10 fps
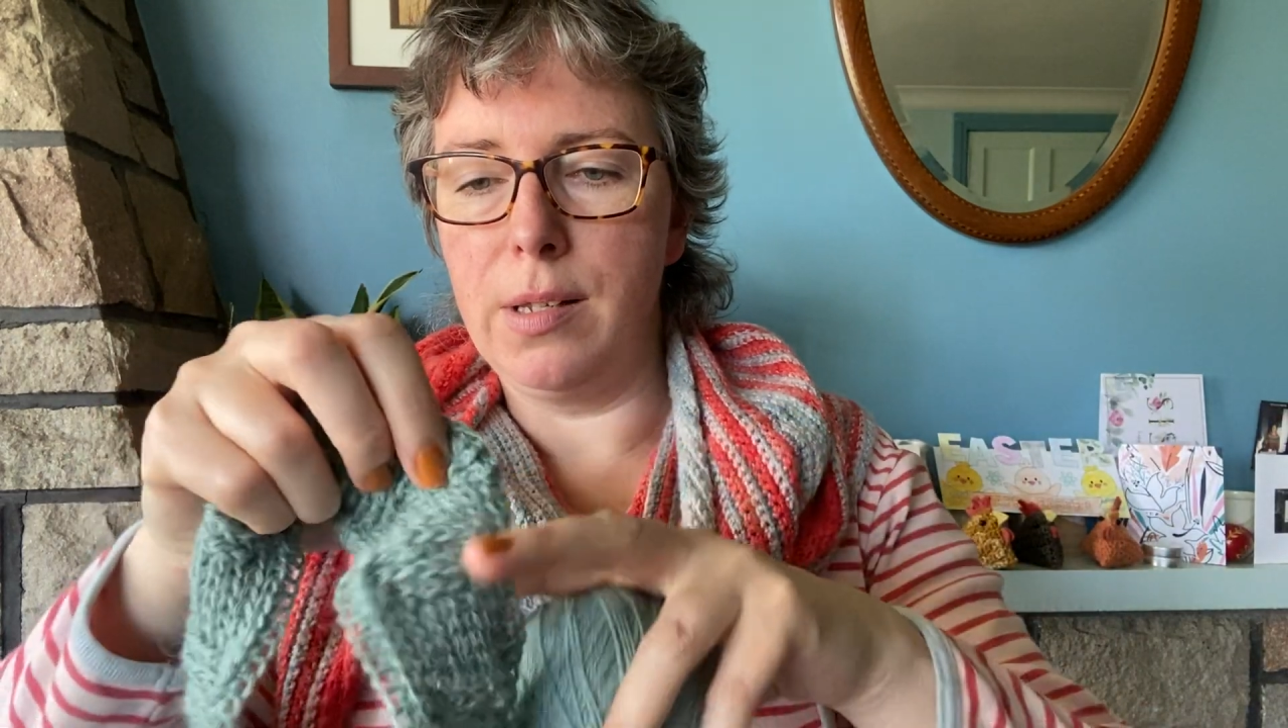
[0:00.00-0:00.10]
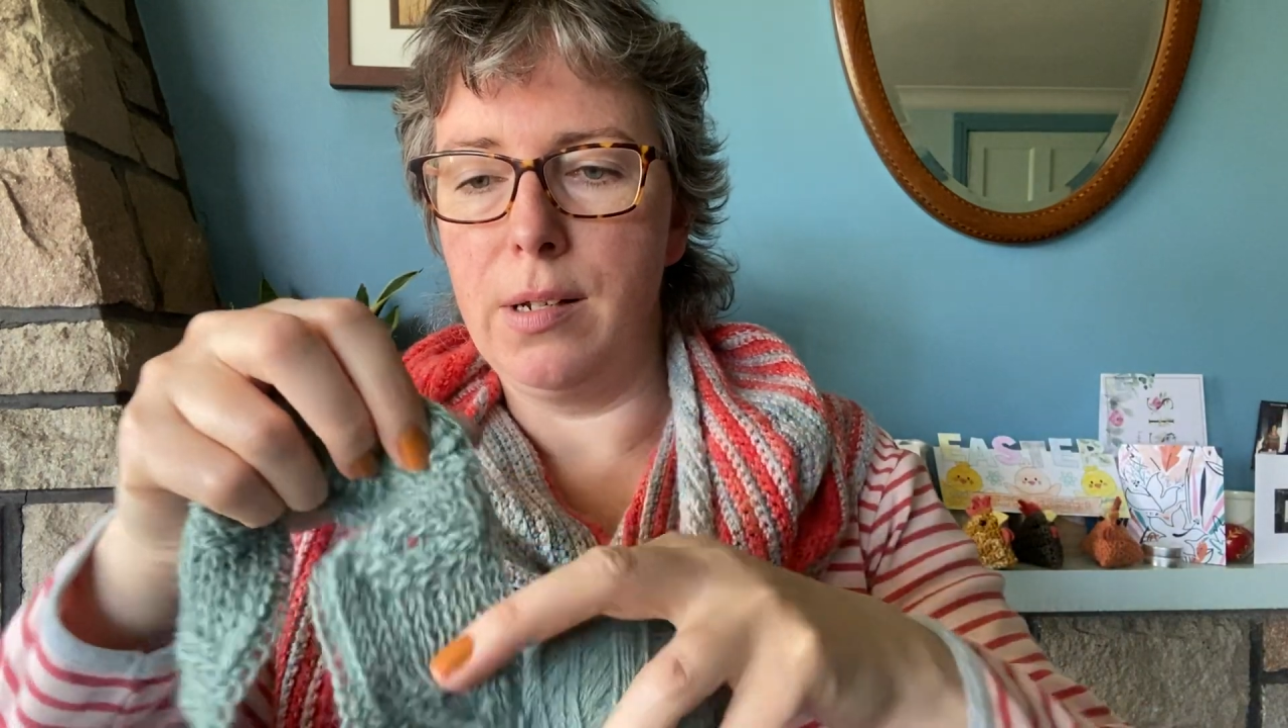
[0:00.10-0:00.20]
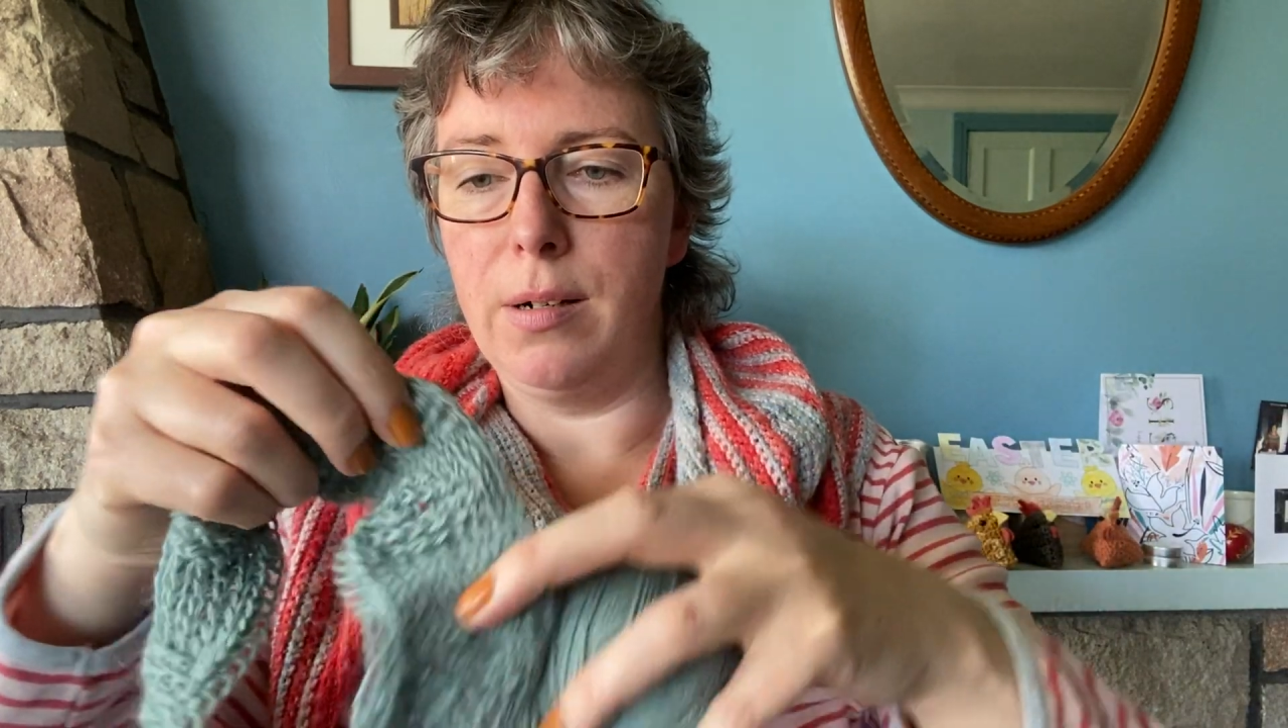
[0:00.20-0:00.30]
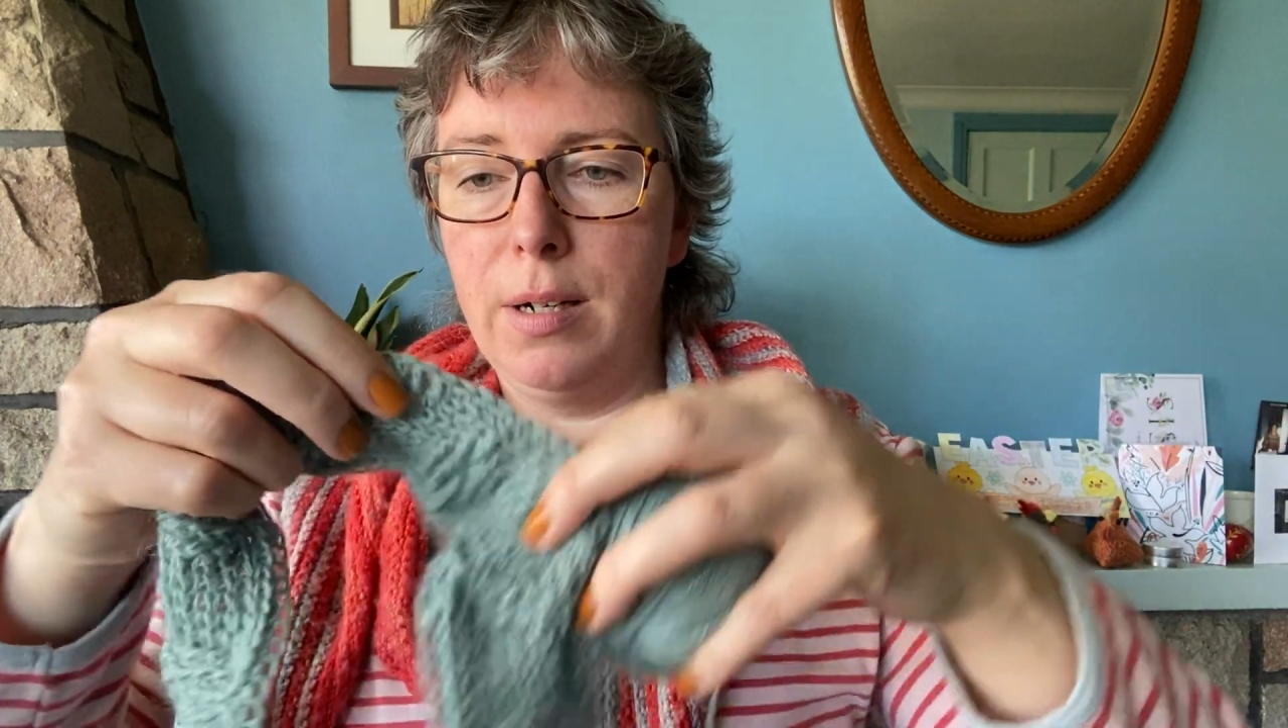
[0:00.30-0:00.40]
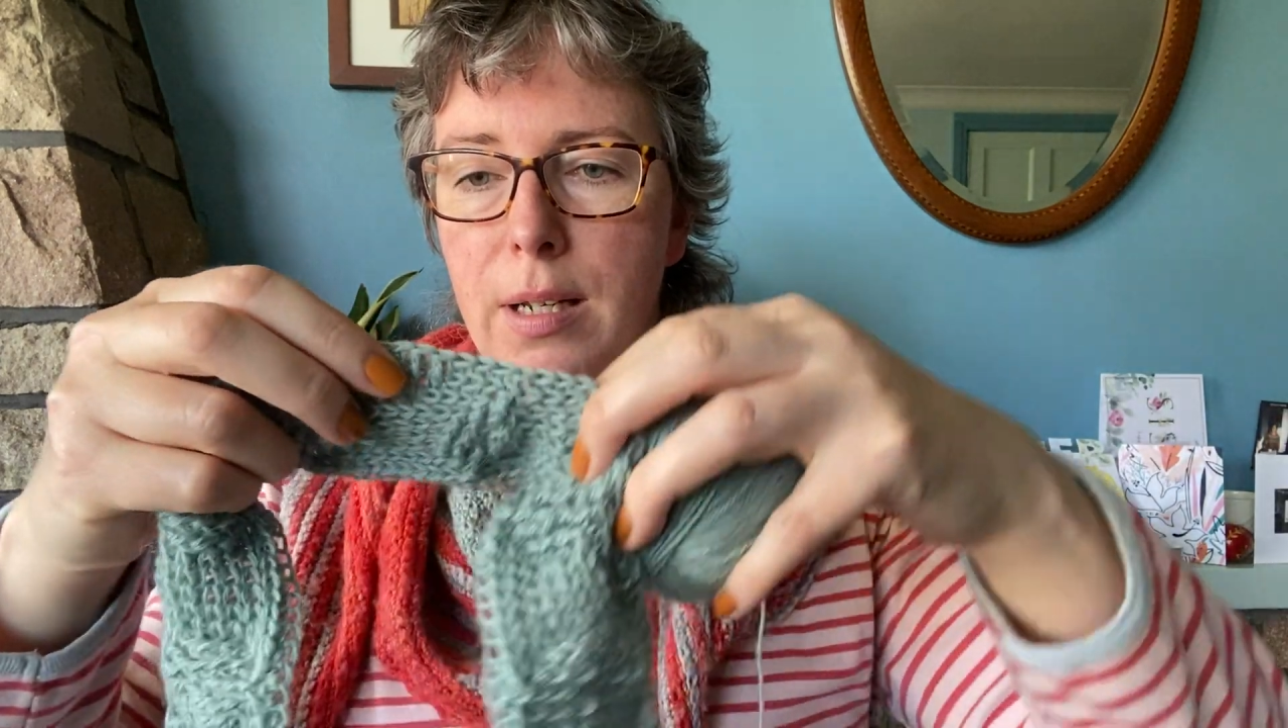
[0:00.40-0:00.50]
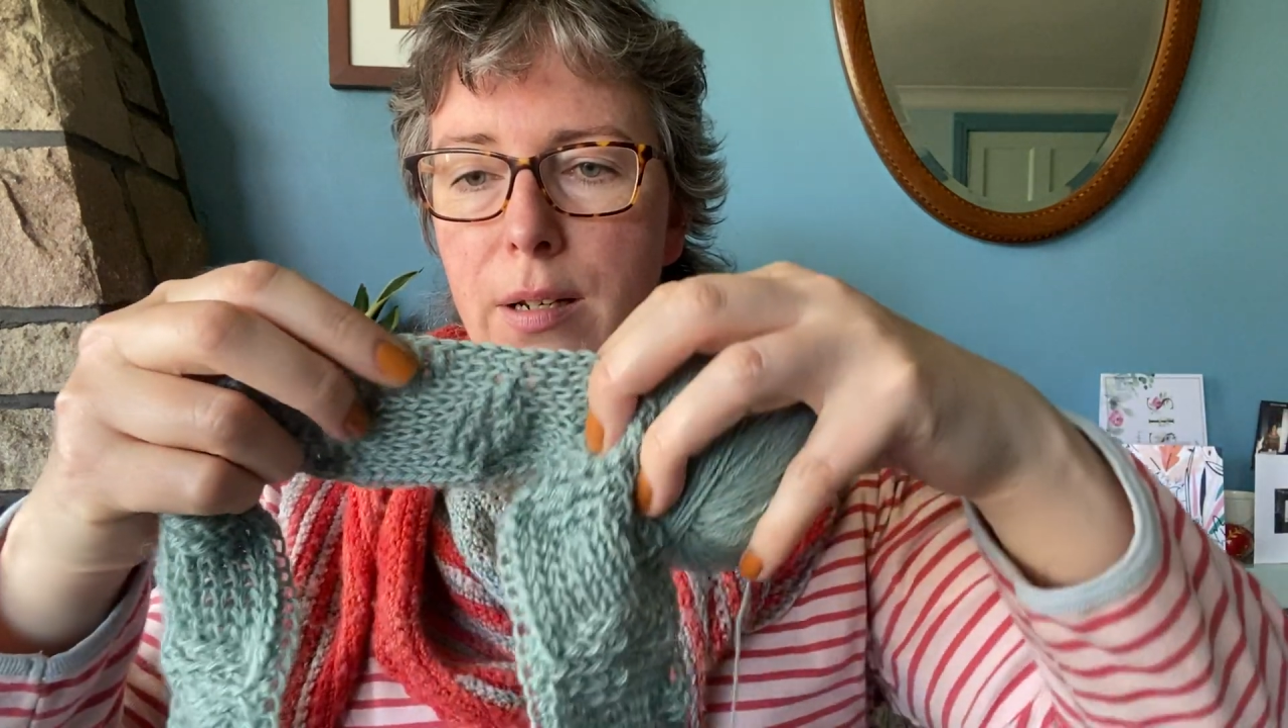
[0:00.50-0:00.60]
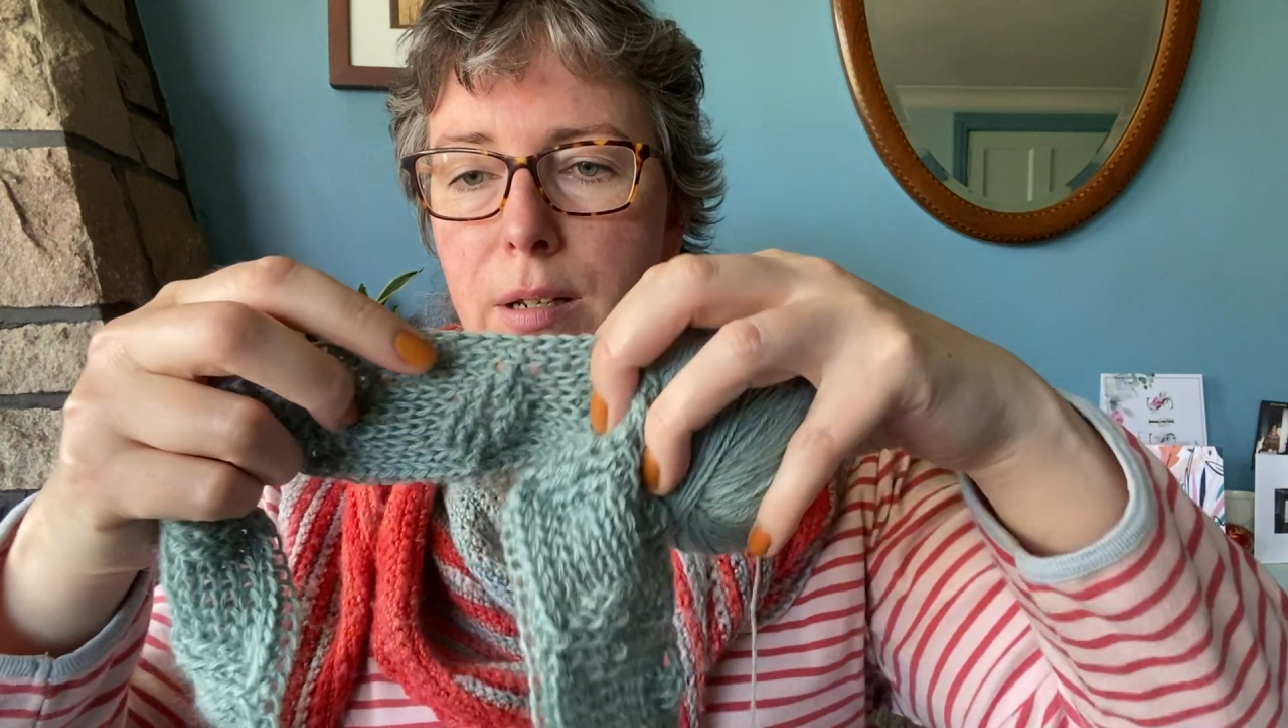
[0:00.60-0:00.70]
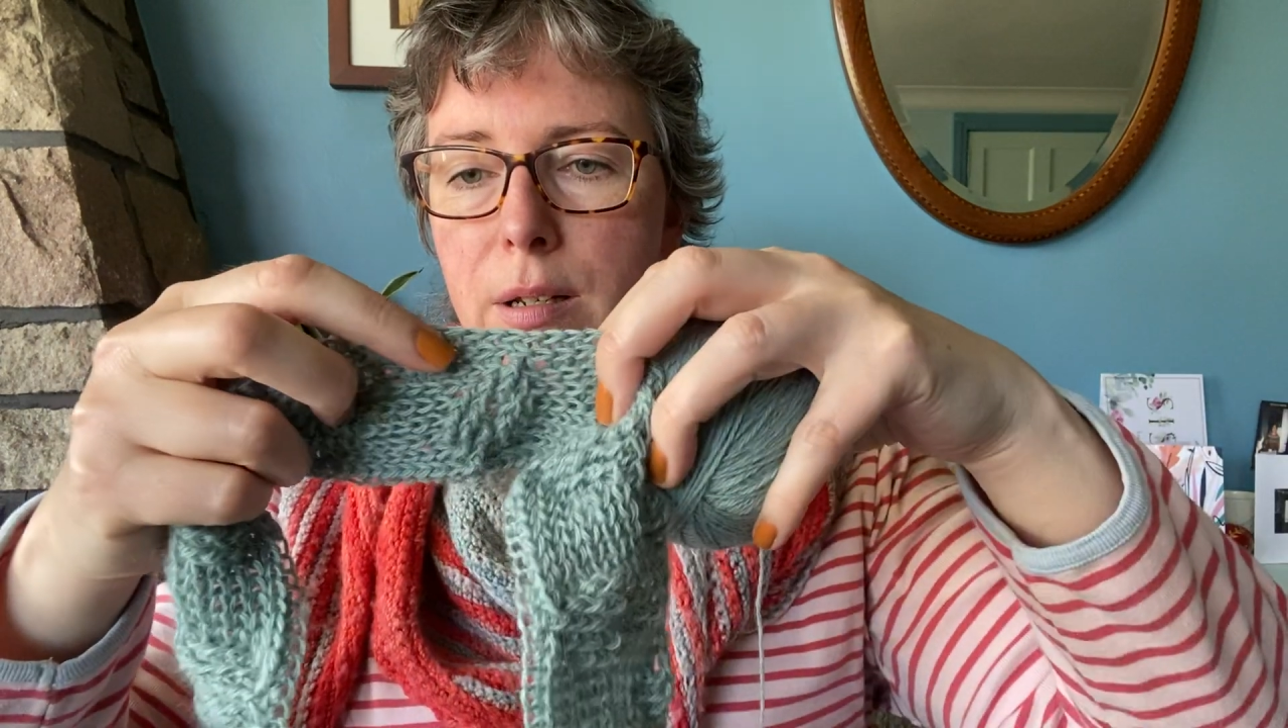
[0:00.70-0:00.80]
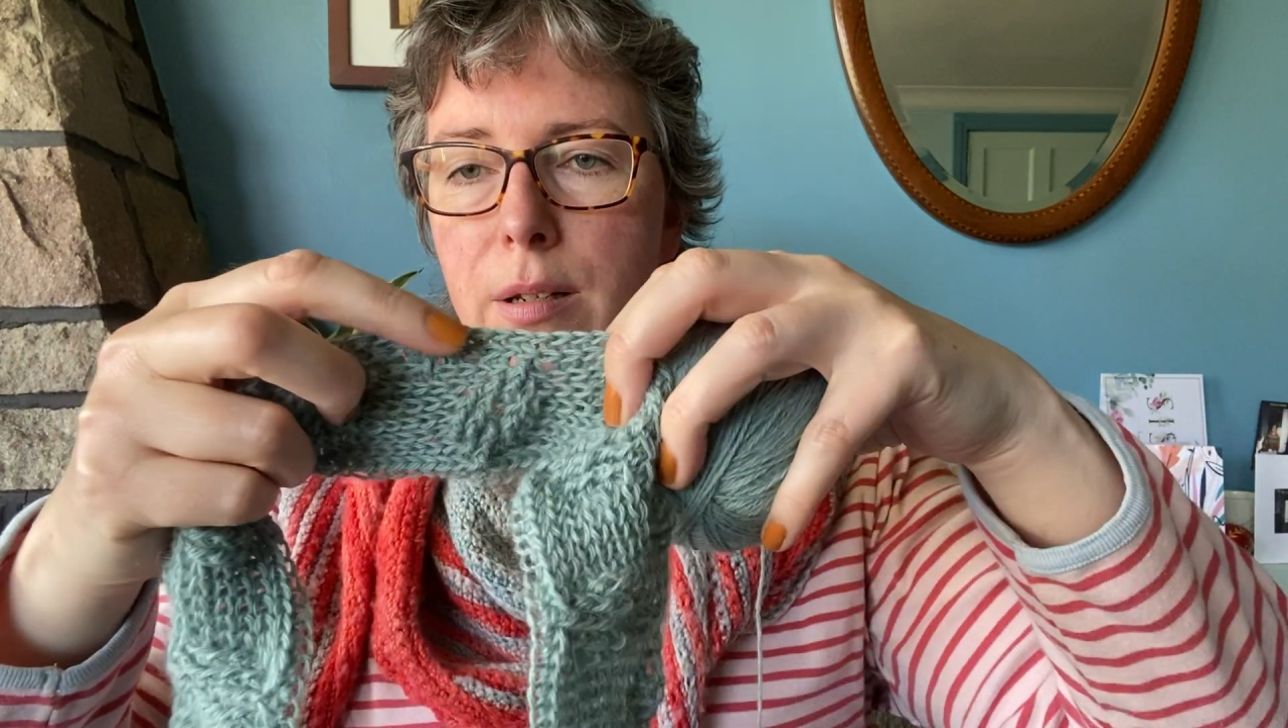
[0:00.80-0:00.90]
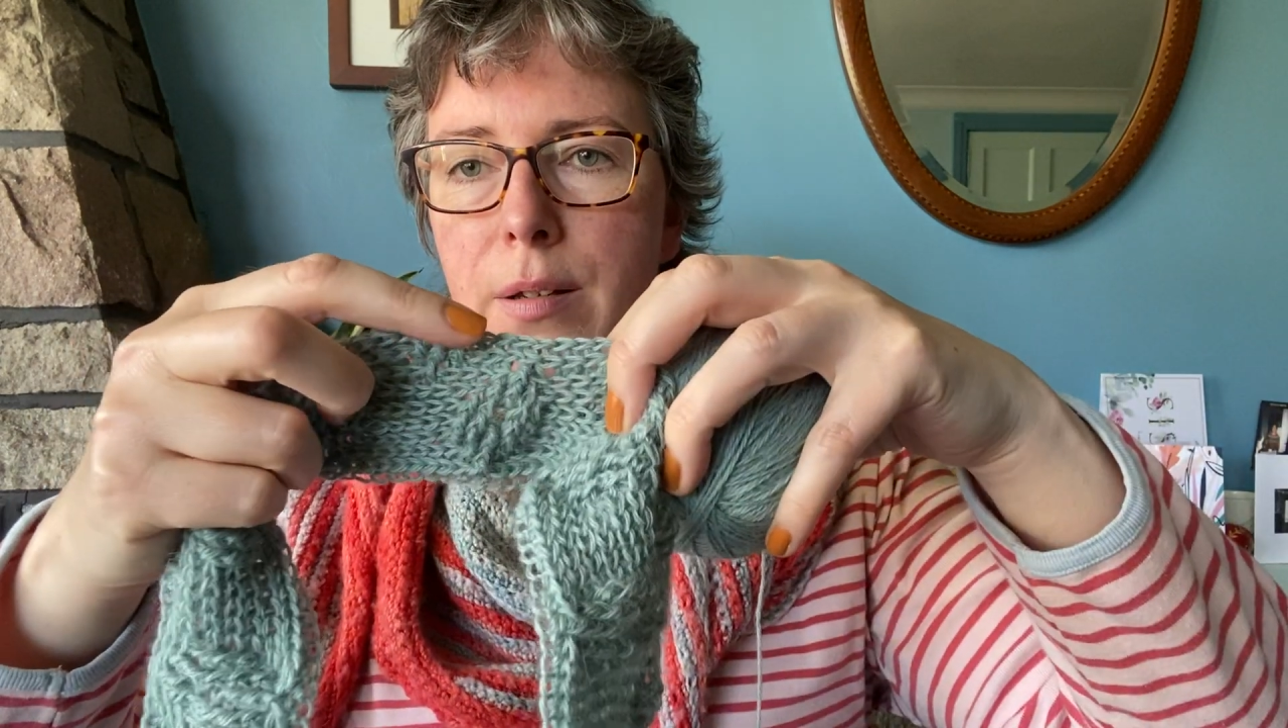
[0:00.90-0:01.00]
starting
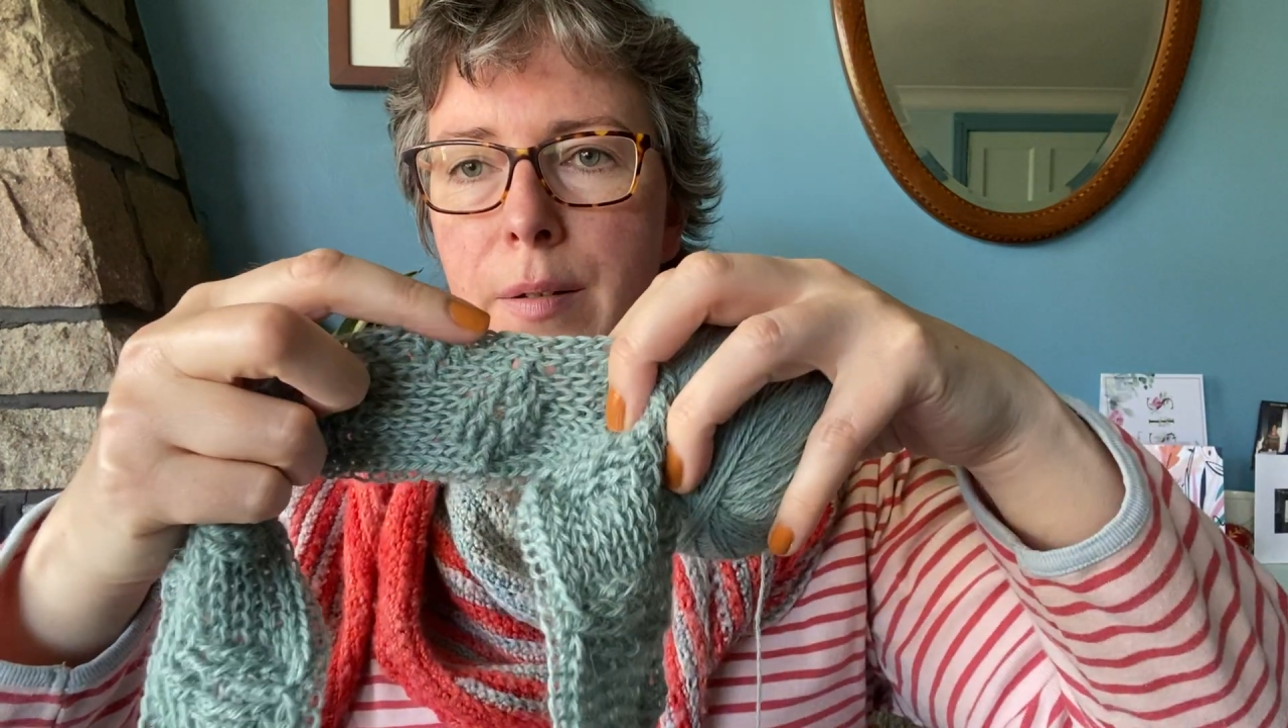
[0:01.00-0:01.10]
to